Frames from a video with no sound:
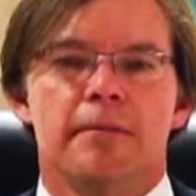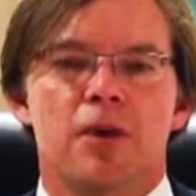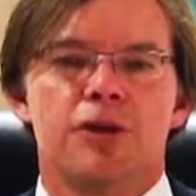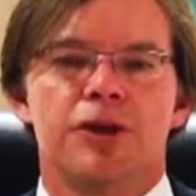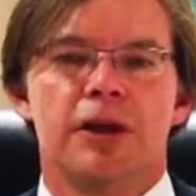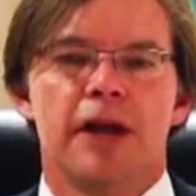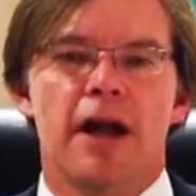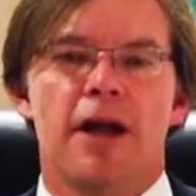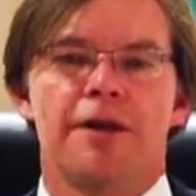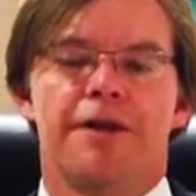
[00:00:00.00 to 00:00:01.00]
emotional
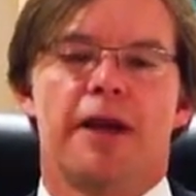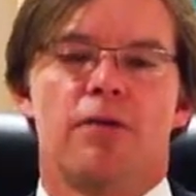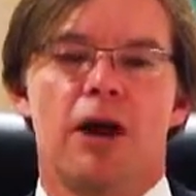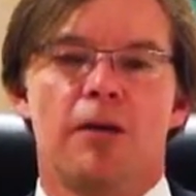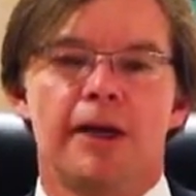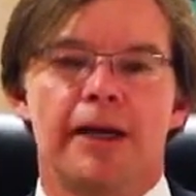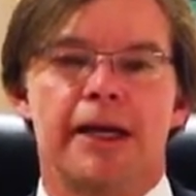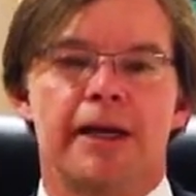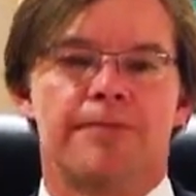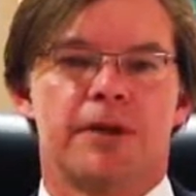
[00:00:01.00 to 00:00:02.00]
health and
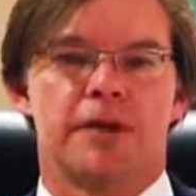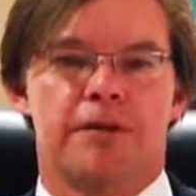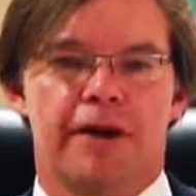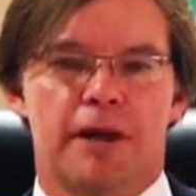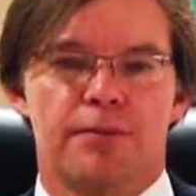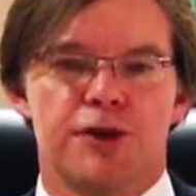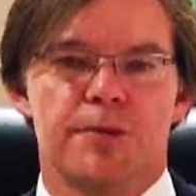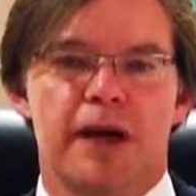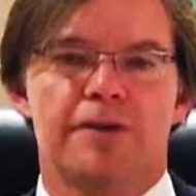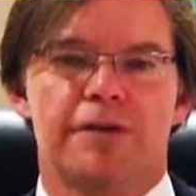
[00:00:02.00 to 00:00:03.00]
well-being, develop
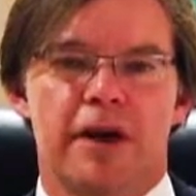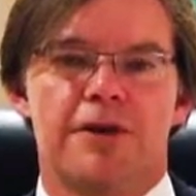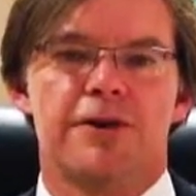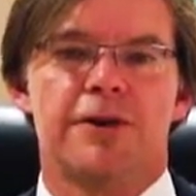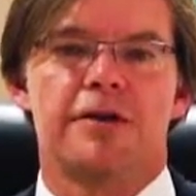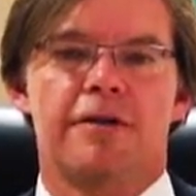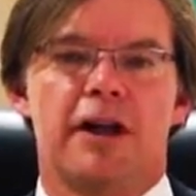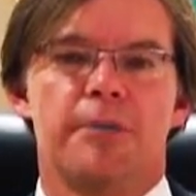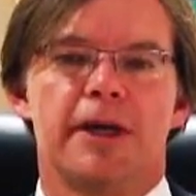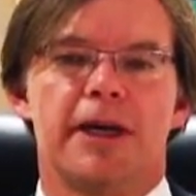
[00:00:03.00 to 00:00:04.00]
respect for others, and
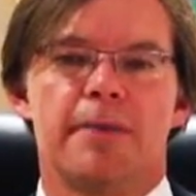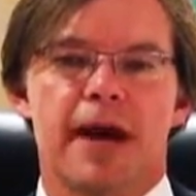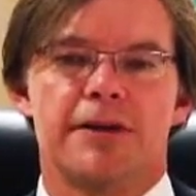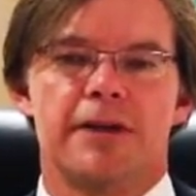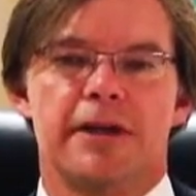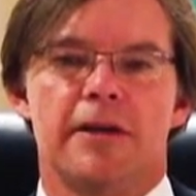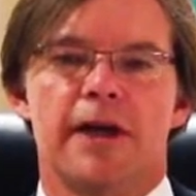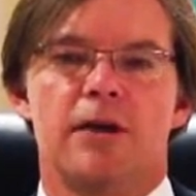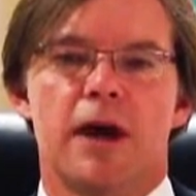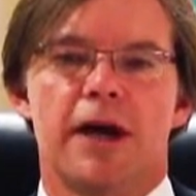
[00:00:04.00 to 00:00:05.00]
develop a capacity to
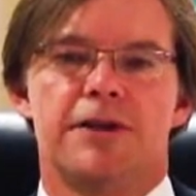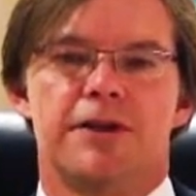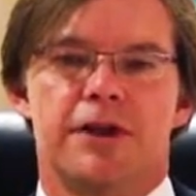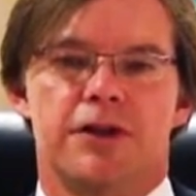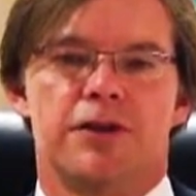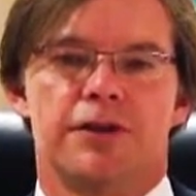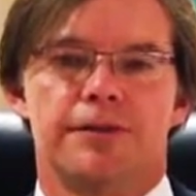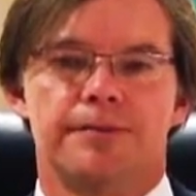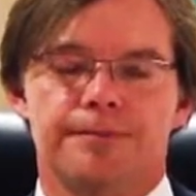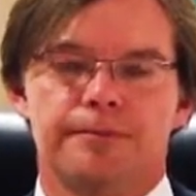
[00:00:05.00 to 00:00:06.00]
make wise
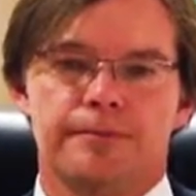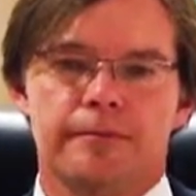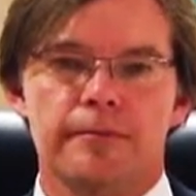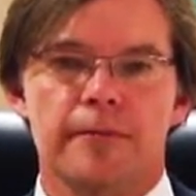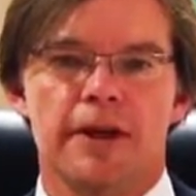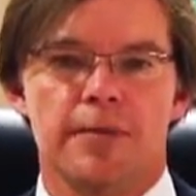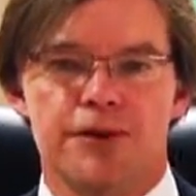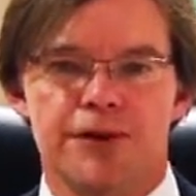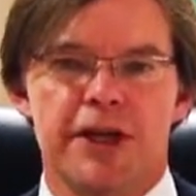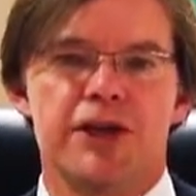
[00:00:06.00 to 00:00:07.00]
decisions. The
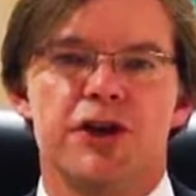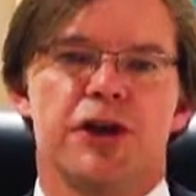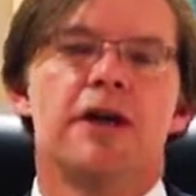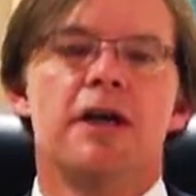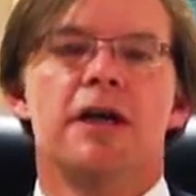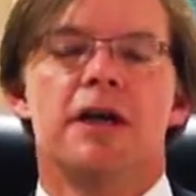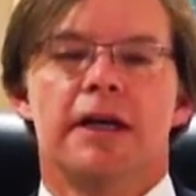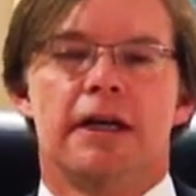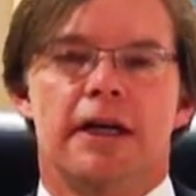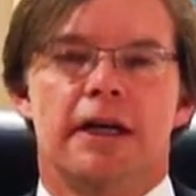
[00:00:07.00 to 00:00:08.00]
procedure
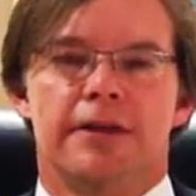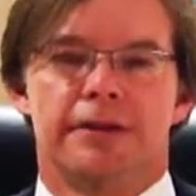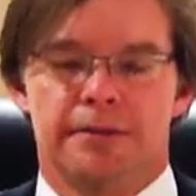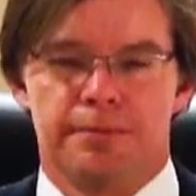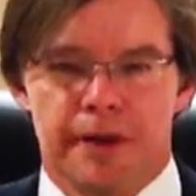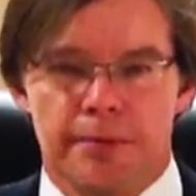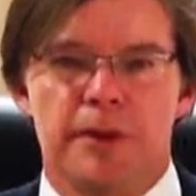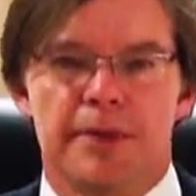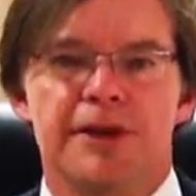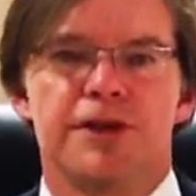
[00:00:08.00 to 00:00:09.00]
to
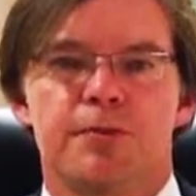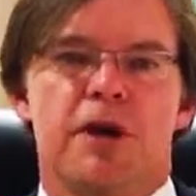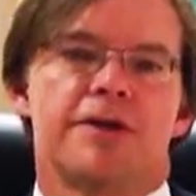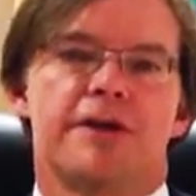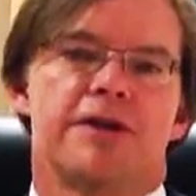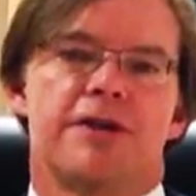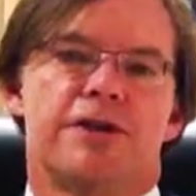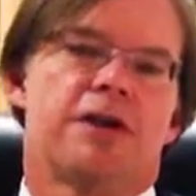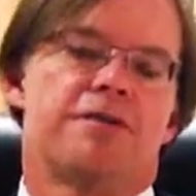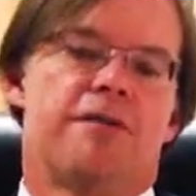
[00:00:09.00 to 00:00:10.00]
implement this
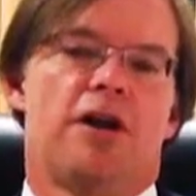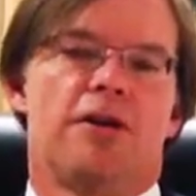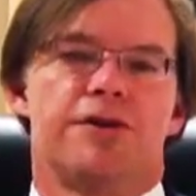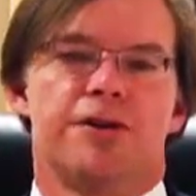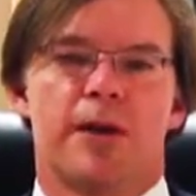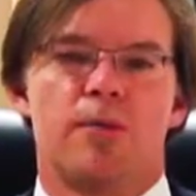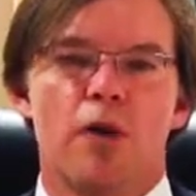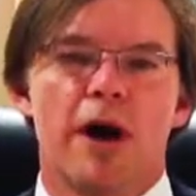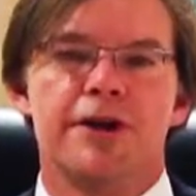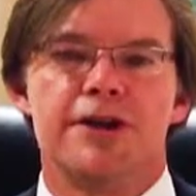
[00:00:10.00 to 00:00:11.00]
process is as follows.
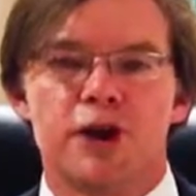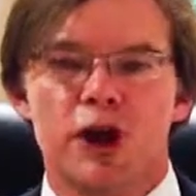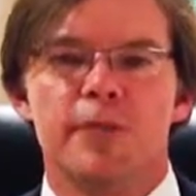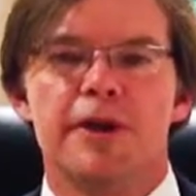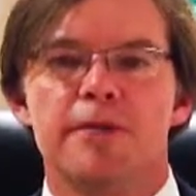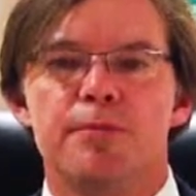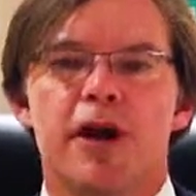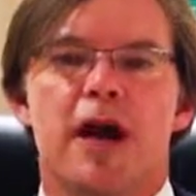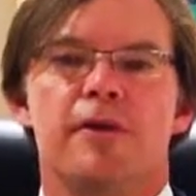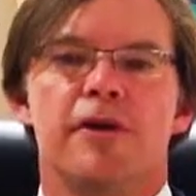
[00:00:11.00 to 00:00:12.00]
Step 1, determine the
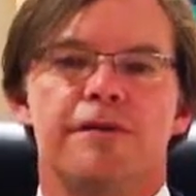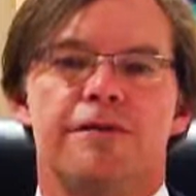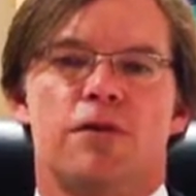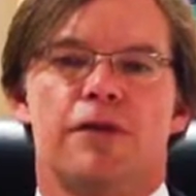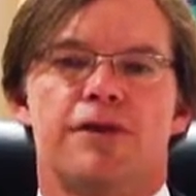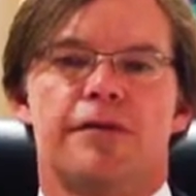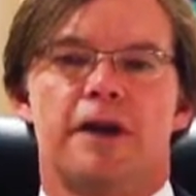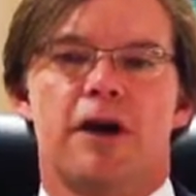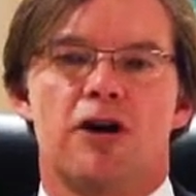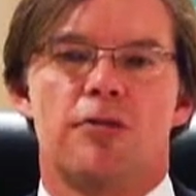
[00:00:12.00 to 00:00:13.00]
primary focus
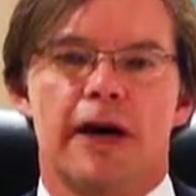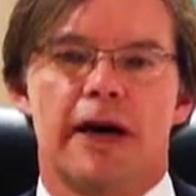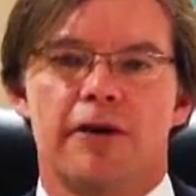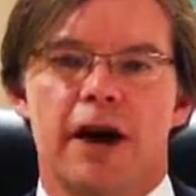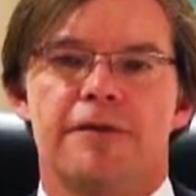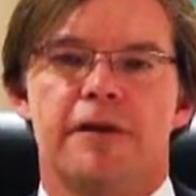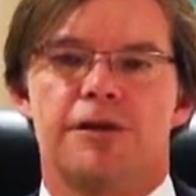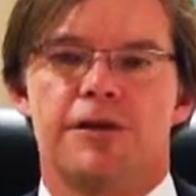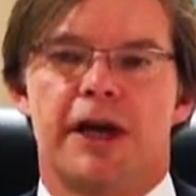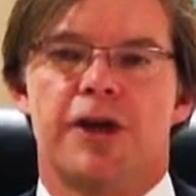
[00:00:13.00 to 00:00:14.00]
of the
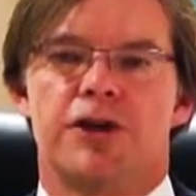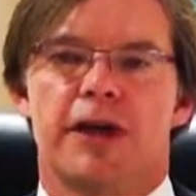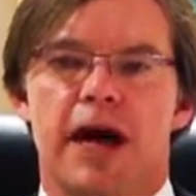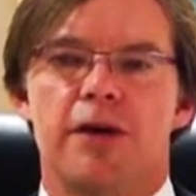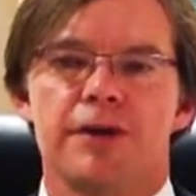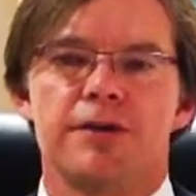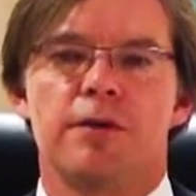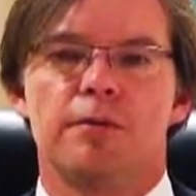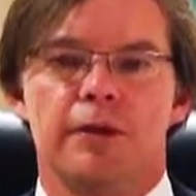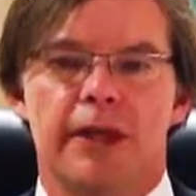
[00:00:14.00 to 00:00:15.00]
autobiographical sketch and how
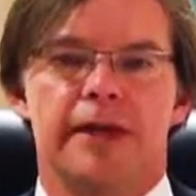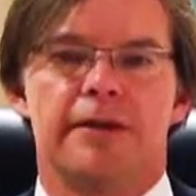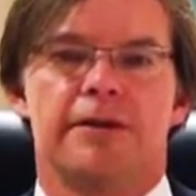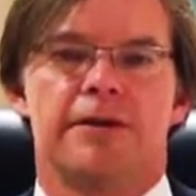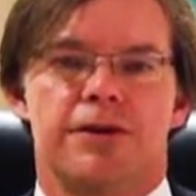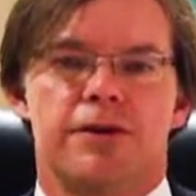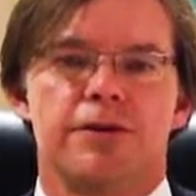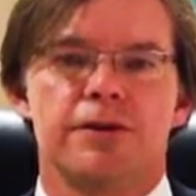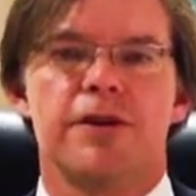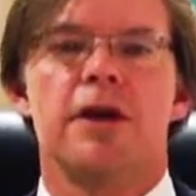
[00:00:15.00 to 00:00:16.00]
this will relate to the
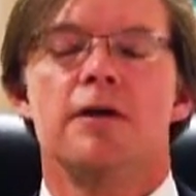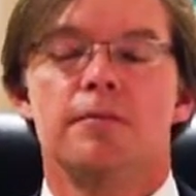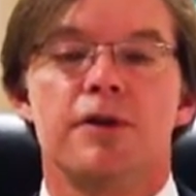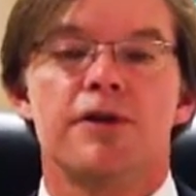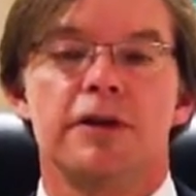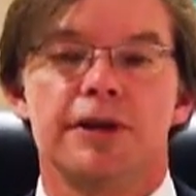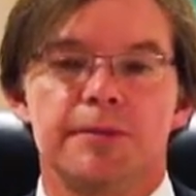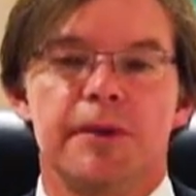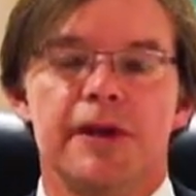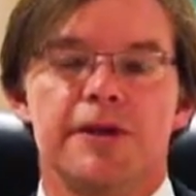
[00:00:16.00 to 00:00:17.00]
student's personal
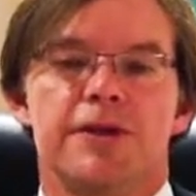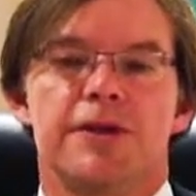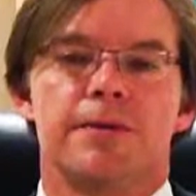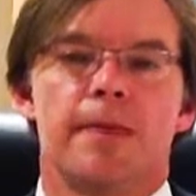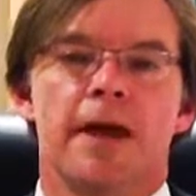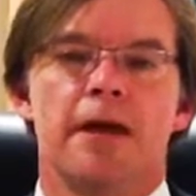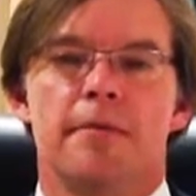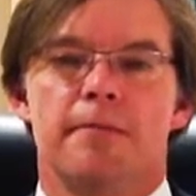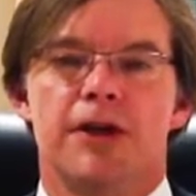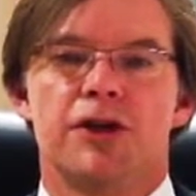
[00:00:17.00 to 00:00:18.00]
experiences.
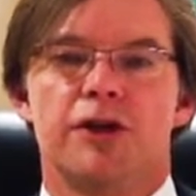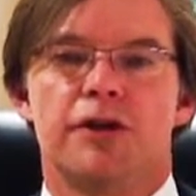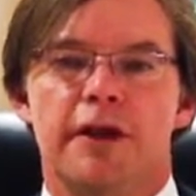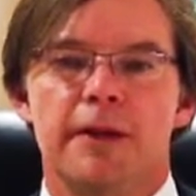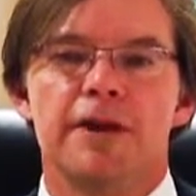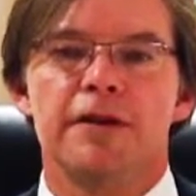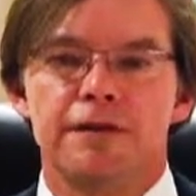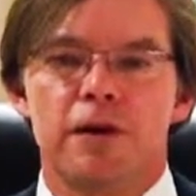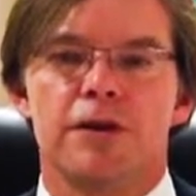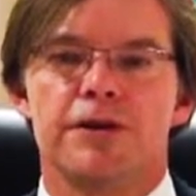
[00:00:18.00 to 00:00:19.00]
Make sure you limit
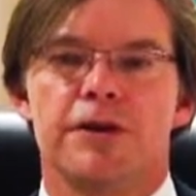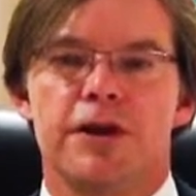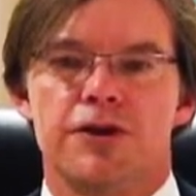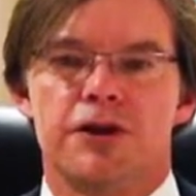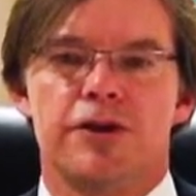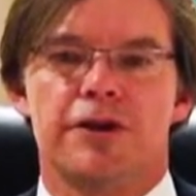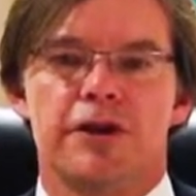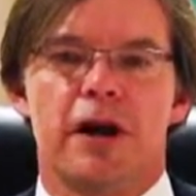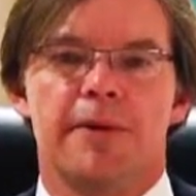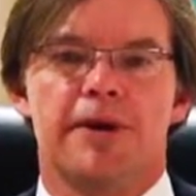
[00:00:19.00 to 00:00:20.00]
the focus and ensure
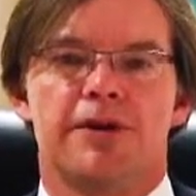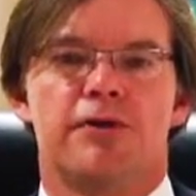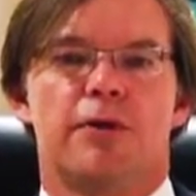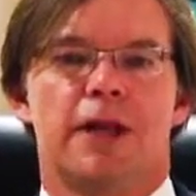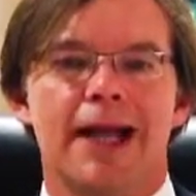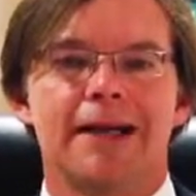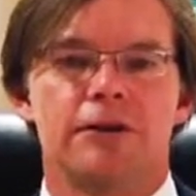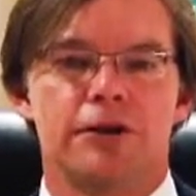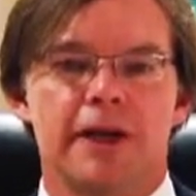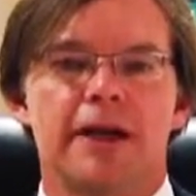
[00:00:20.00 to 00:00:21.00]
the topic is
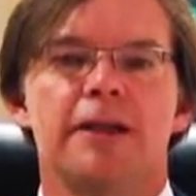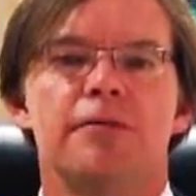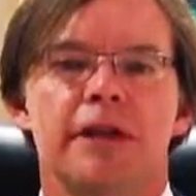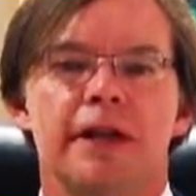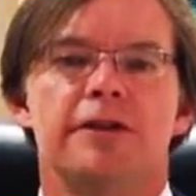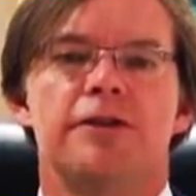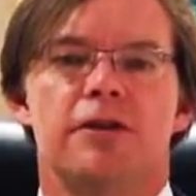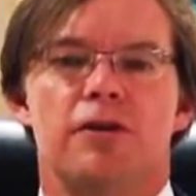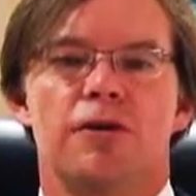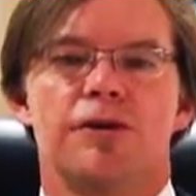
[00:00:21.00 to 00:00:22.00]
directly related
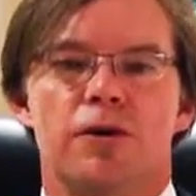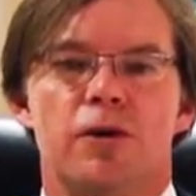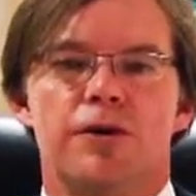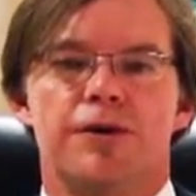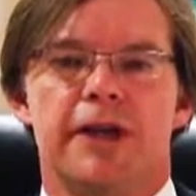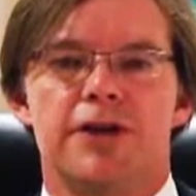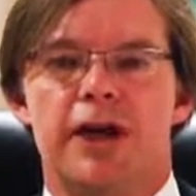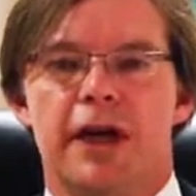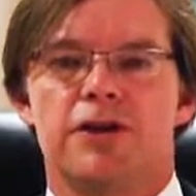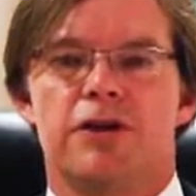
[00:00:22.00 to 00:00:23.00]
to course goals and
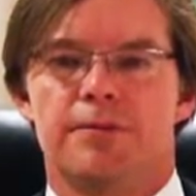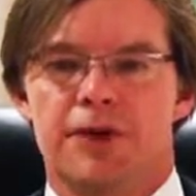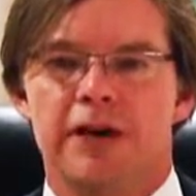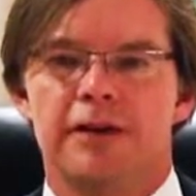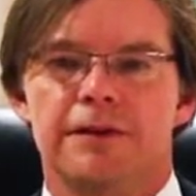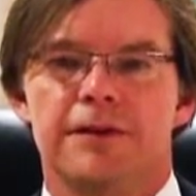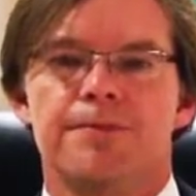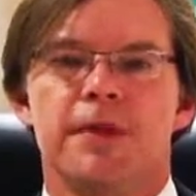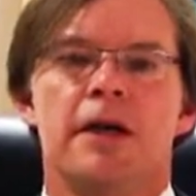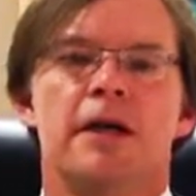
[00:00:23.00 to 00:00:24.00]
educational objectives.